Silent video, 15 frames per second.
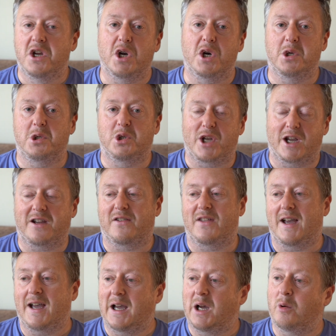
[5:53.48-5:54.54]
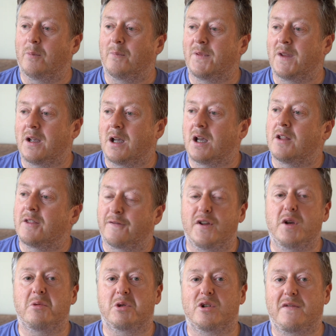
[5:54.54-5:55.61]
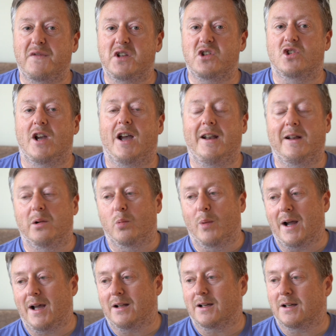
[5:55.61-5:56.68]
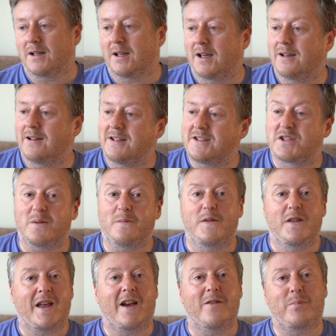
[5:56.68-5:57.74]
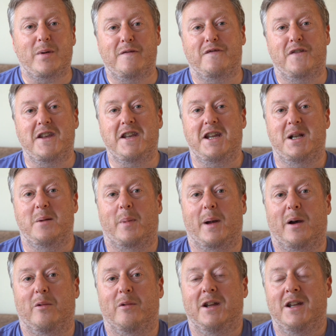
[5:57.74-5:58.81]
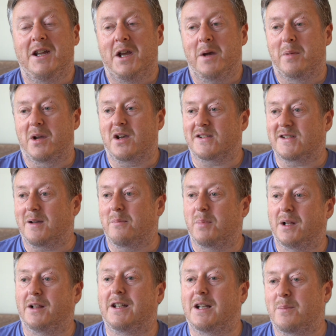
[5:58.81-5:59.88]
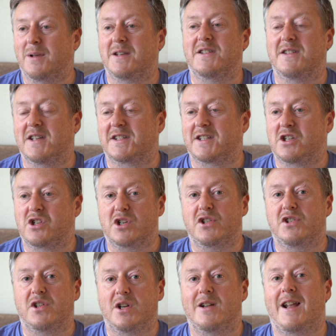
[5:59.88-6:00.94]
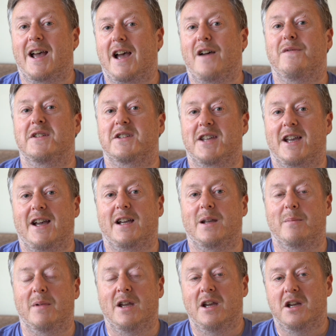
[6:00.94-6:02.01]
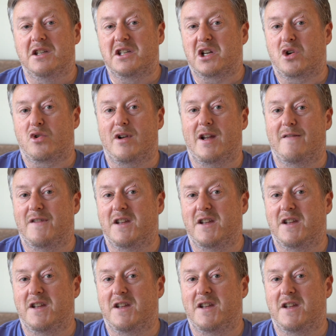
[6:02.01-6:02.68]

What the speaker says: go and check that out. The future of this channel, well, it's something that I've been thinking about. Because I'm building a business, I just don't have the time to create